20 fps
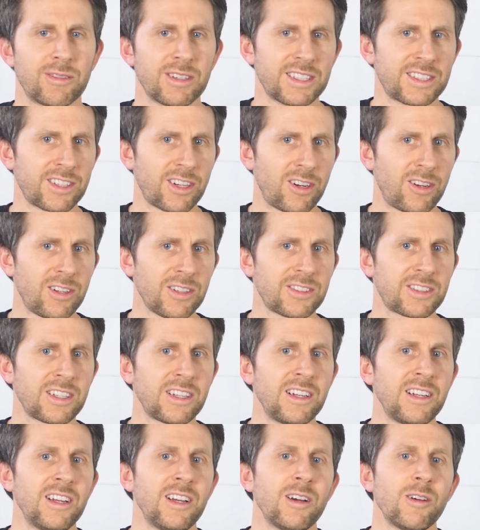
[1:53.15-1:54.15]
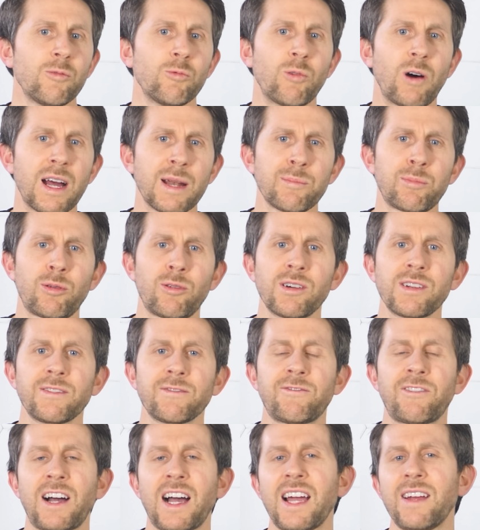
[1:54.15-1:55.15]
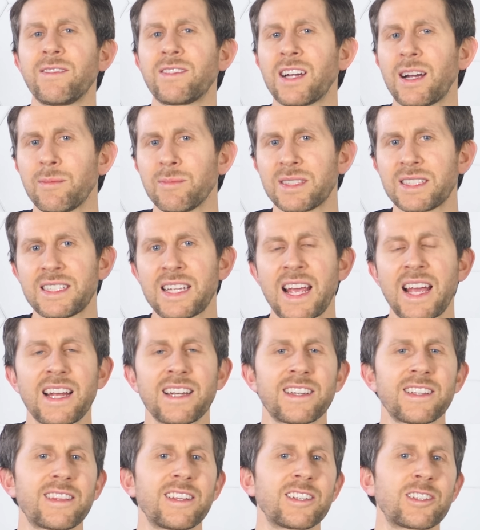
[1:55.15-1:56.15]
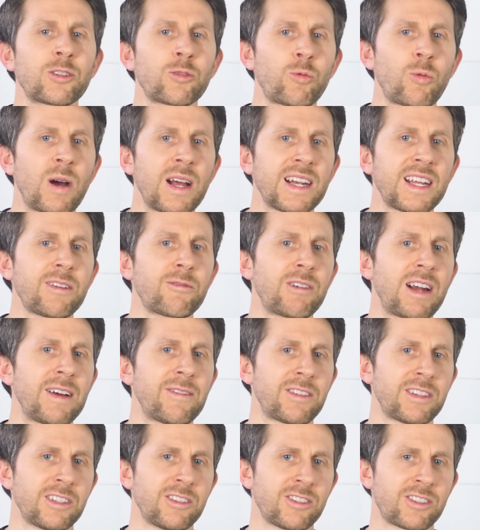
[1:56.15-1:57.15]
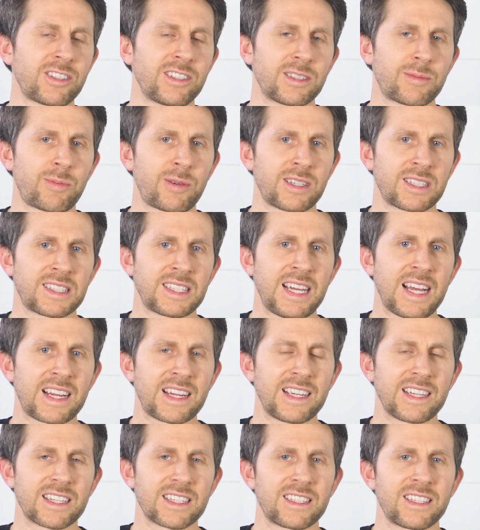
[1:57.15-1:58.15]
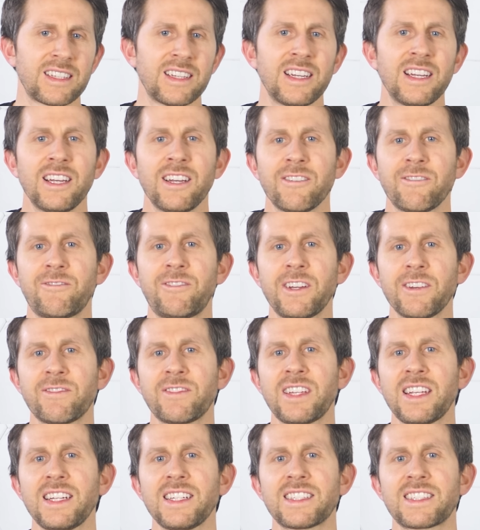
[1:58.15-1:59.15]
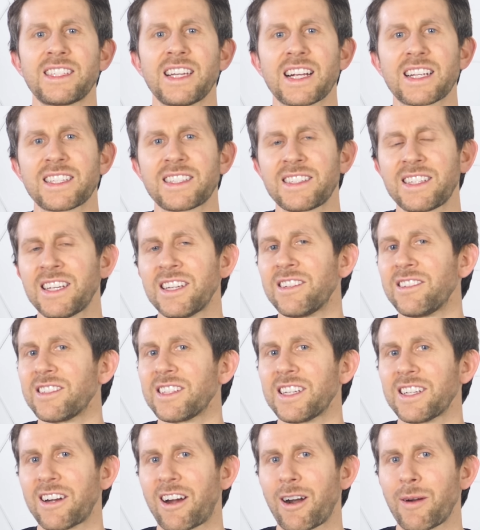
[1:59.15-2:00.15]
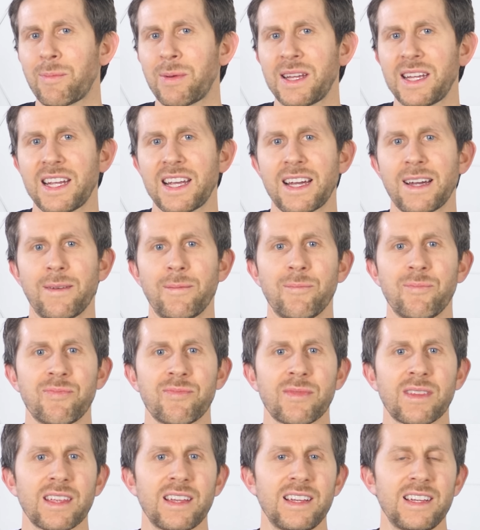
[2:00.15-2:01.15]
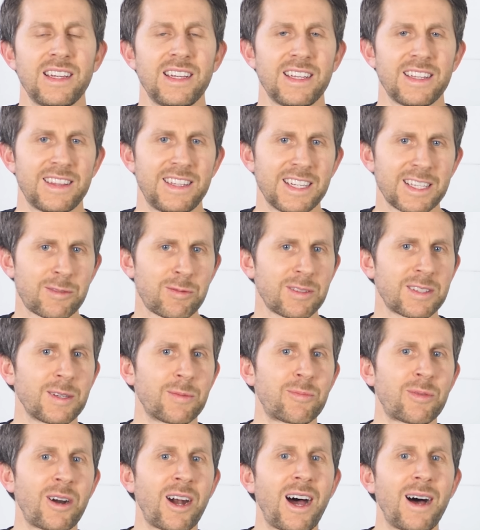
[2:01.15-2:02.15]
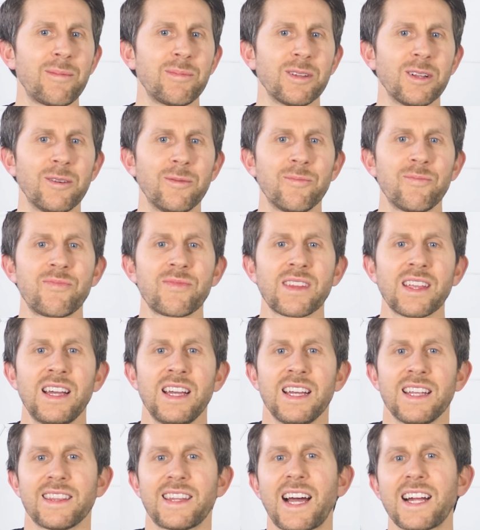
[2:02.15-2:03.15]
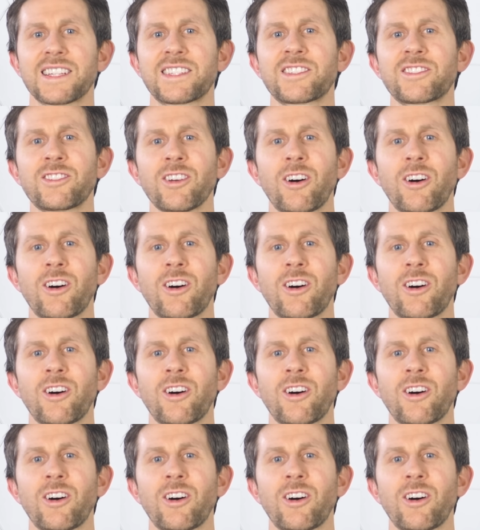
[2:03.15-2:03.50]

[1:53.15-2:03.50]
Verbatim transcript: result? 1.5 times 10 to the 20 revolutions per second, 15 sextillion RPM. This was a problem. That's